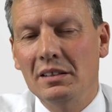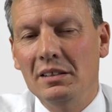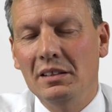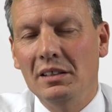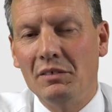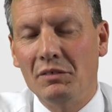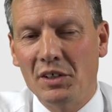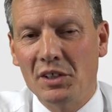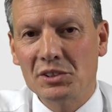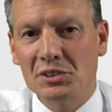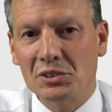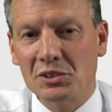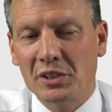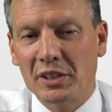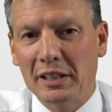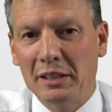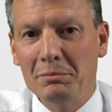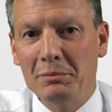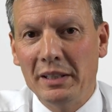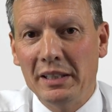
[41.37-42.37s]
Universal
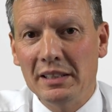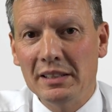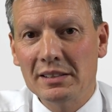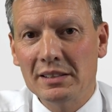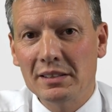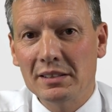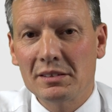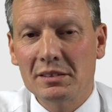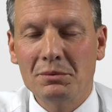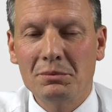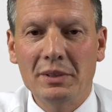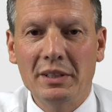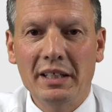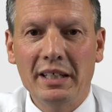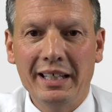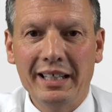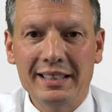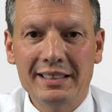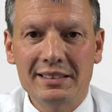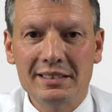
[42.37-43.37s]
credit means that we're
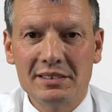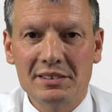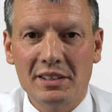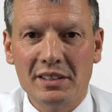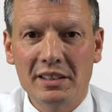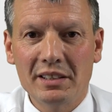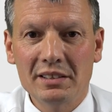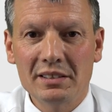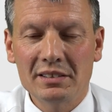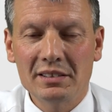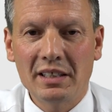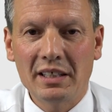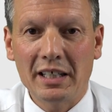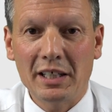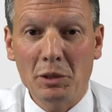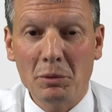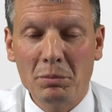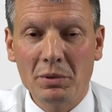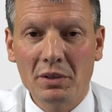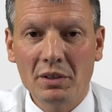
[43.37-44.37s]
here to try and
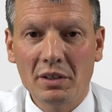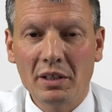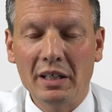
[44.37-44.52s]
help